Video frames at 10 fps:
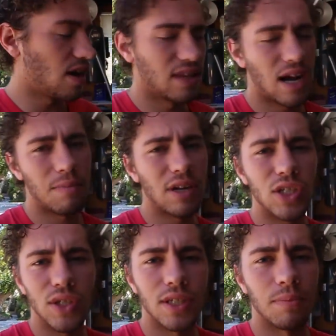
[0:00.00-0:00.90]
and then I'm gonna
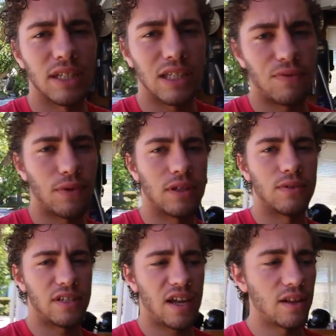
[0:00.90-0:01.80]
do something different
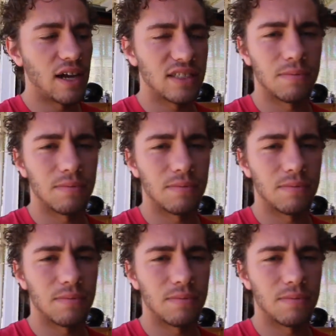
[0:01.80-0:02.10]
with taillights.